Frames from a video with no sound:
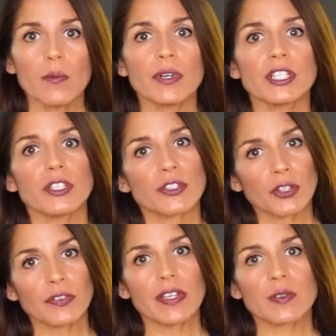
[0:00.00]
but to
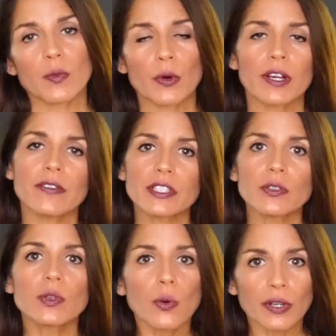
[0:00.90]
serve as more of a
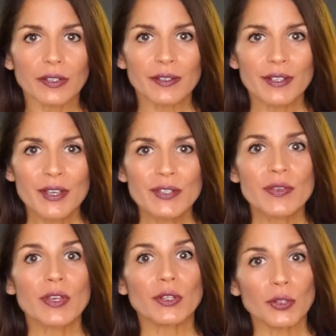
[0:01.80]
tutorial
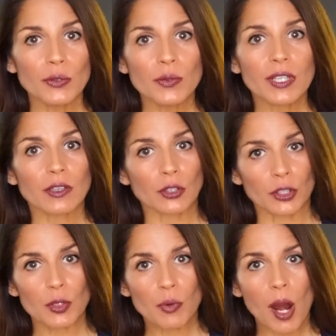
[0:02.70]
so that you can
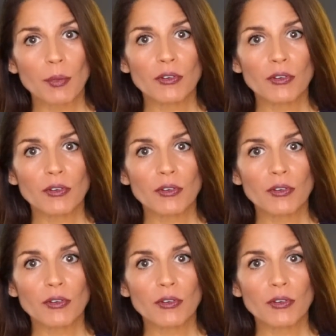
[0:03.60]
learn the proper